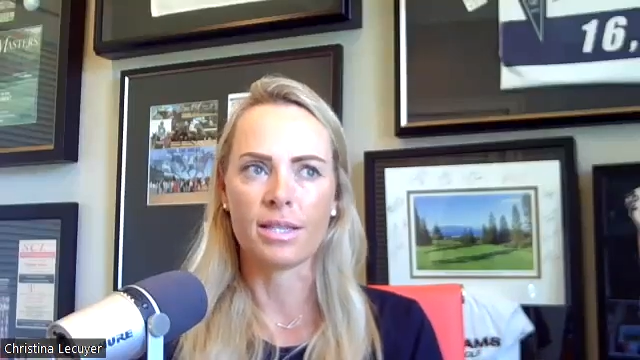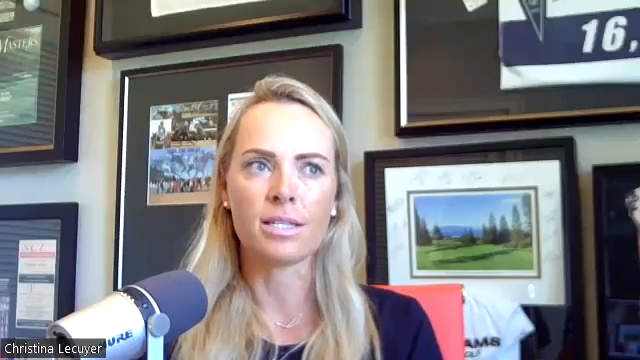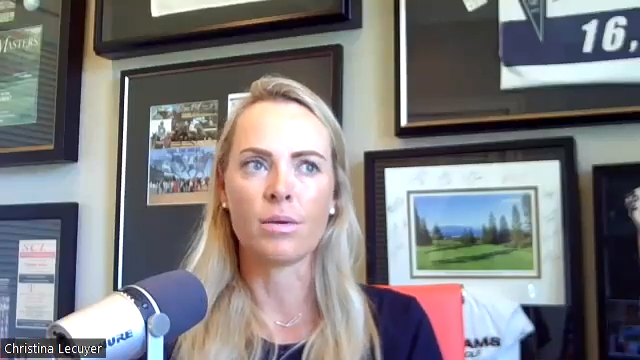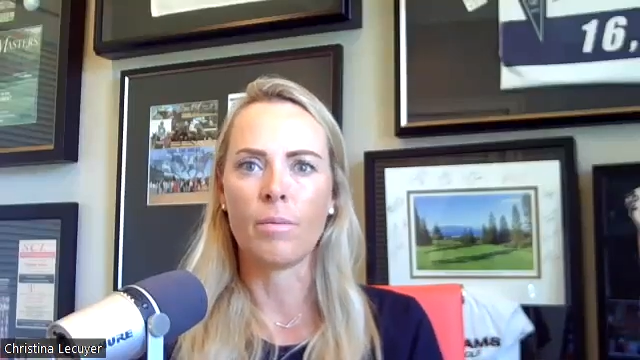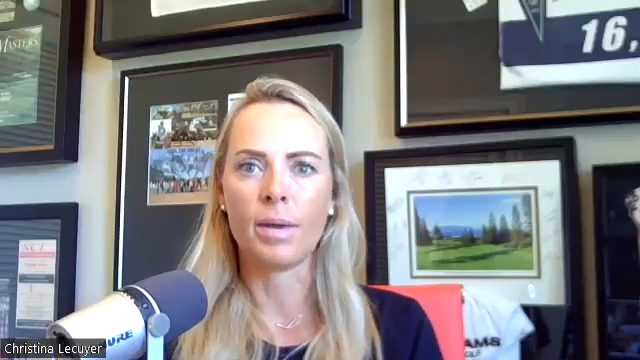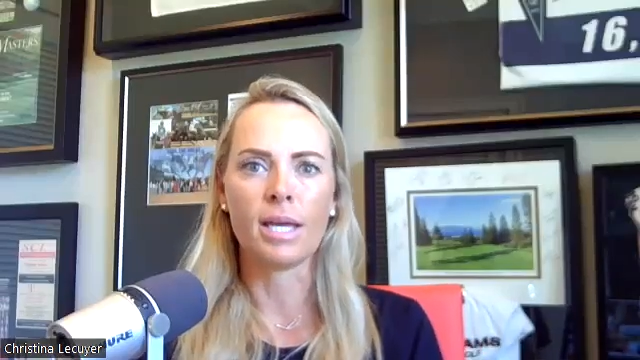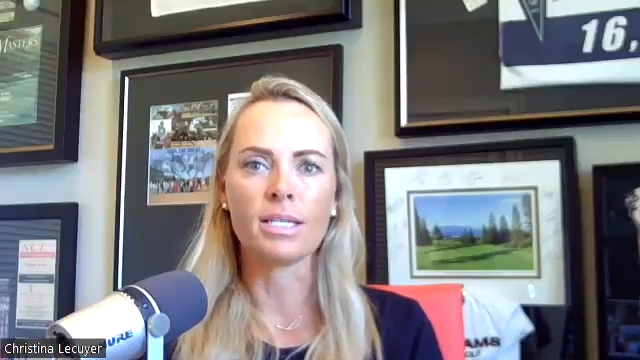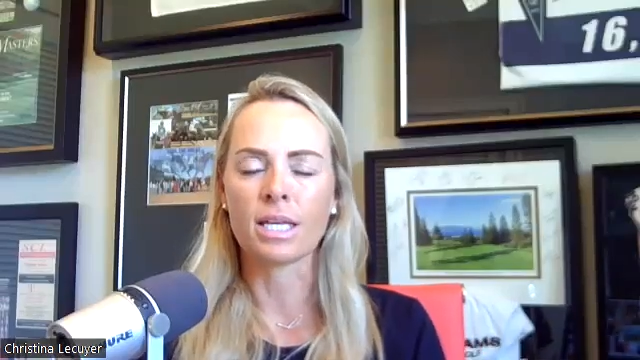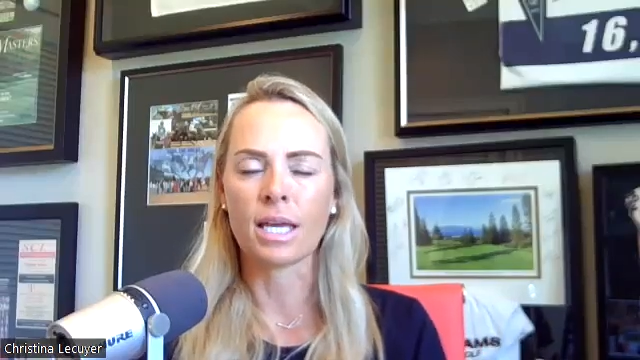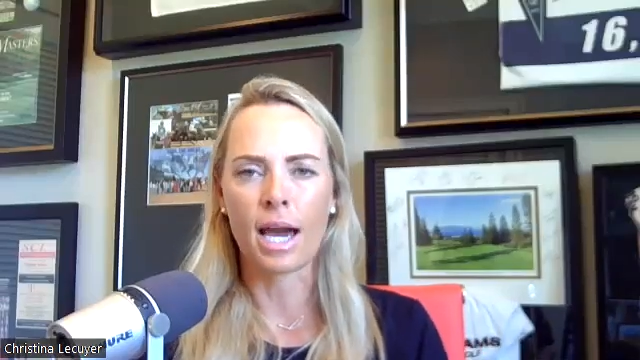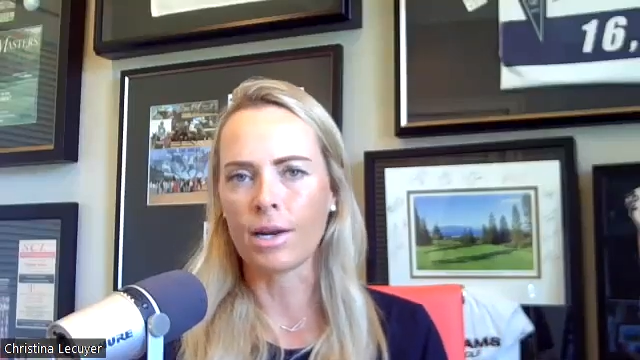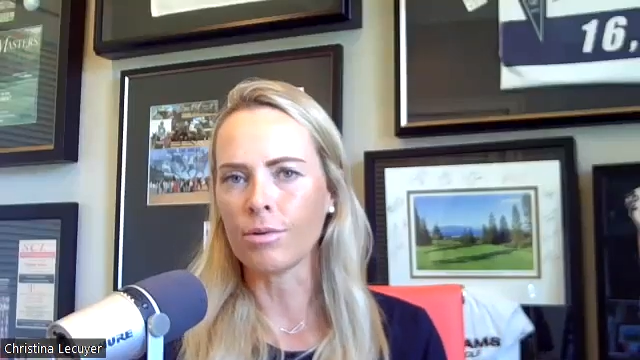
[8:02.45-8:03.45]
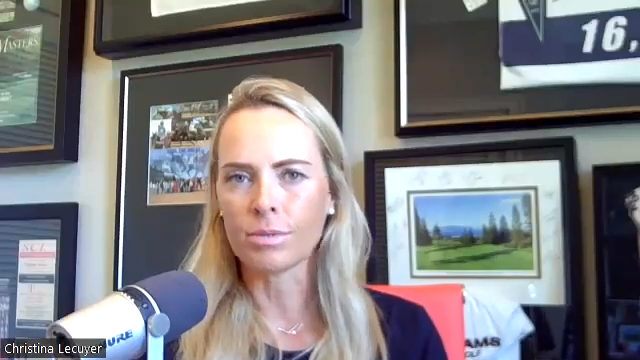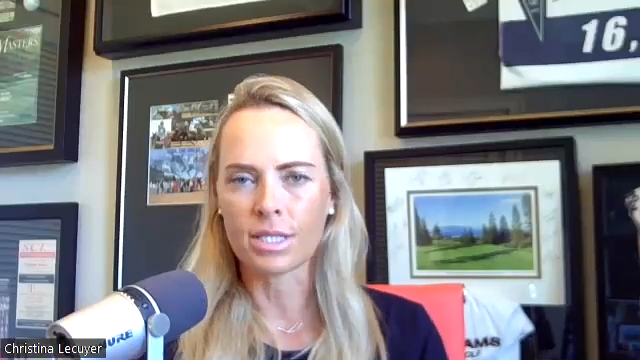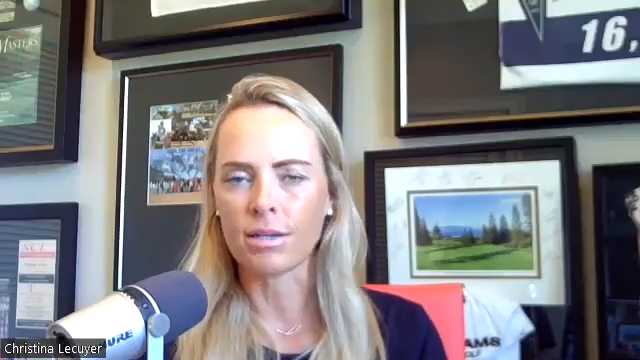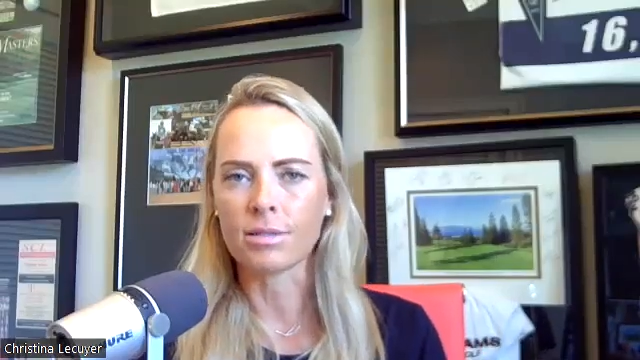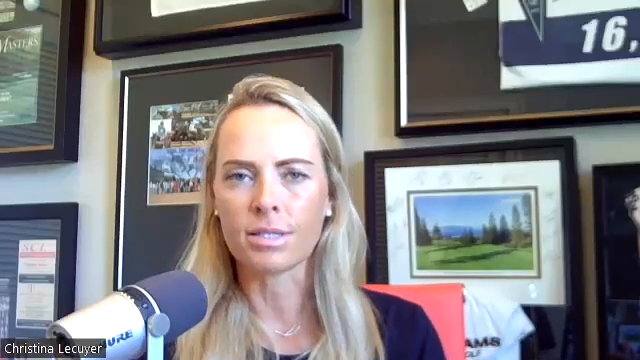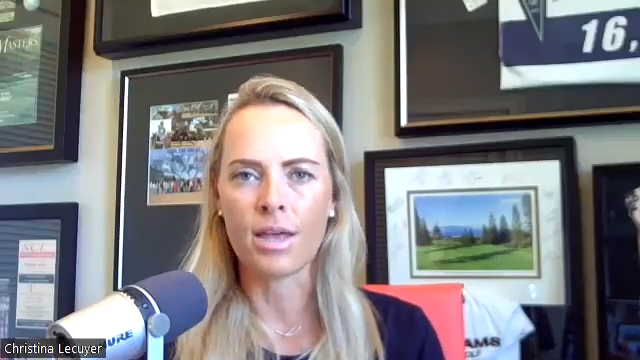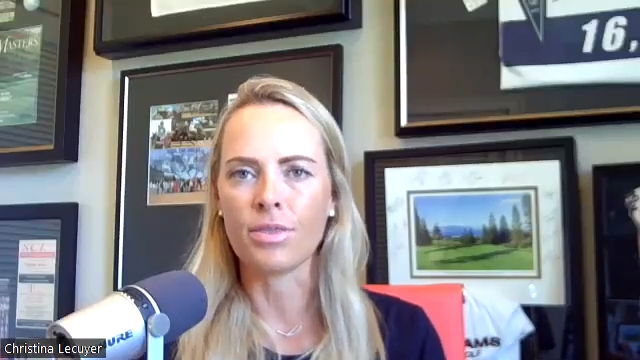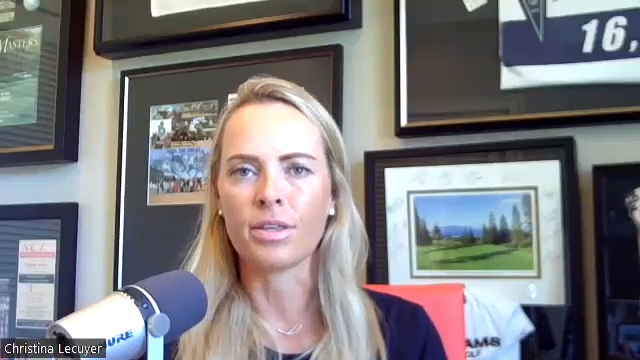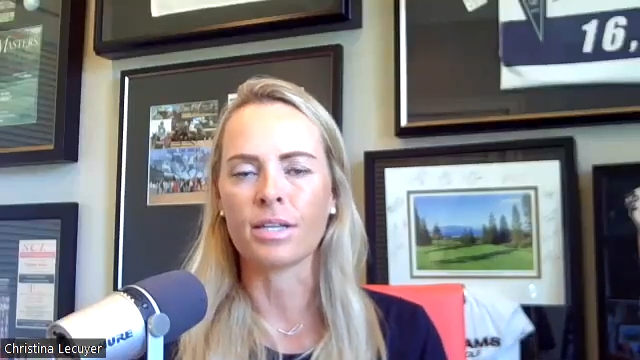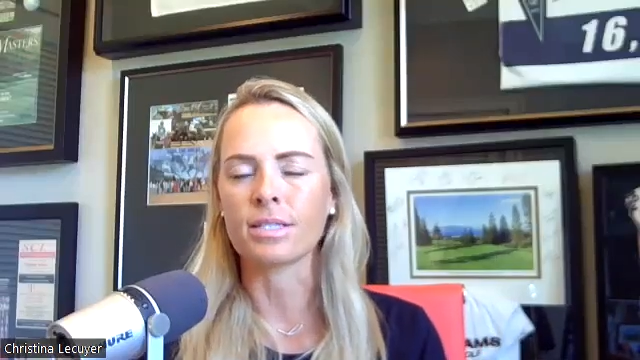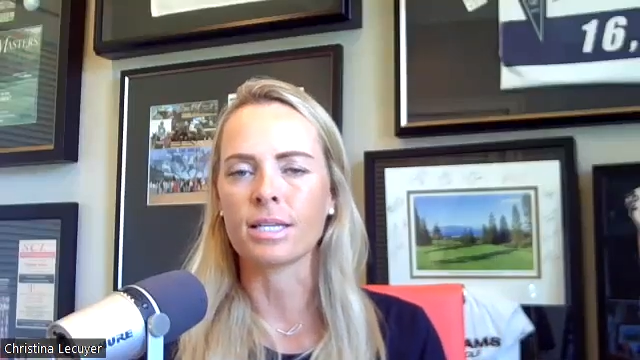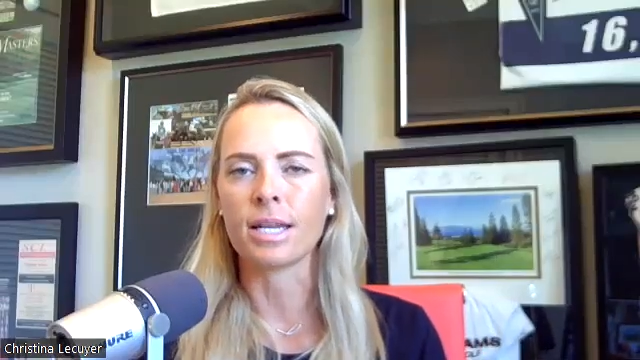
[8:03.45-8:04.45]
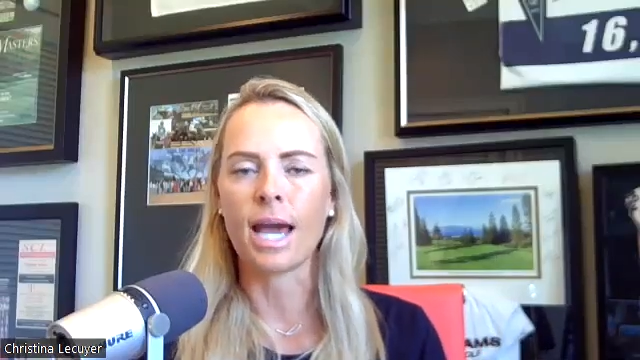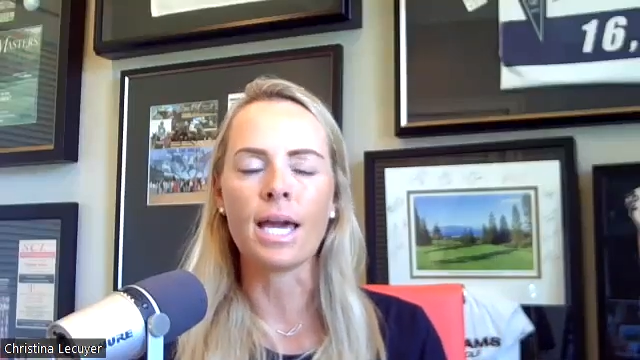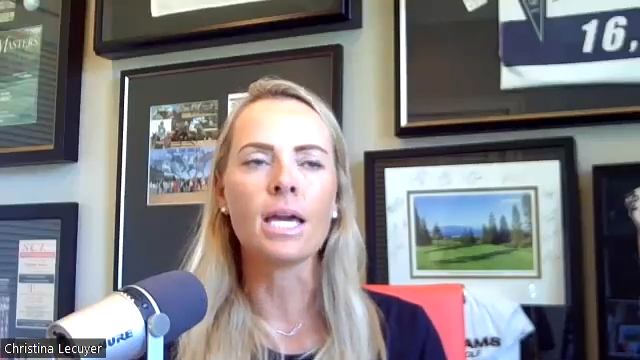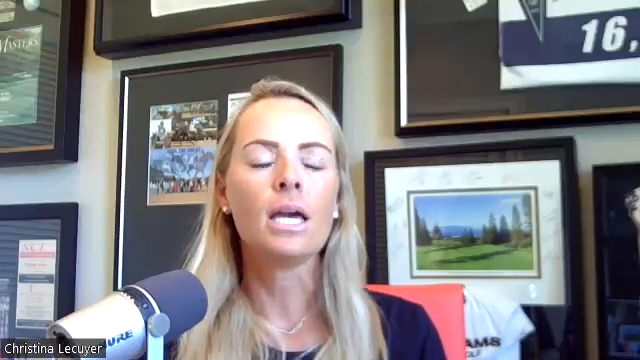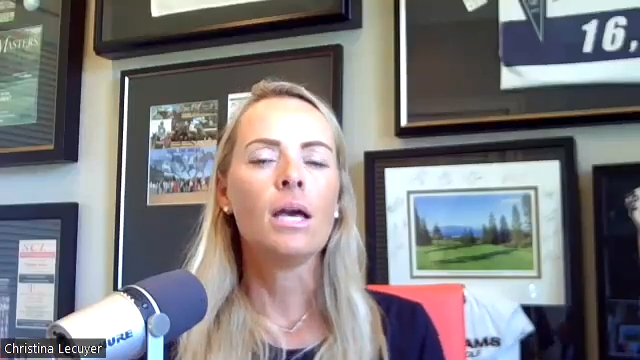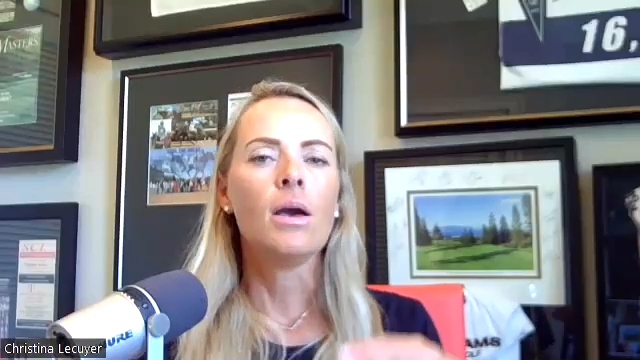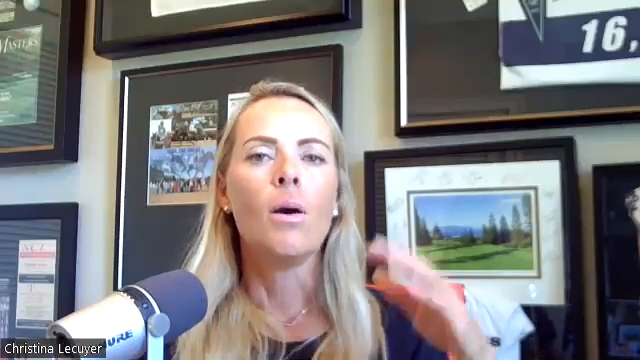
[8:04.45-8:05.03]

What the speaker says: that's amazing. I don't sell 10 things a day.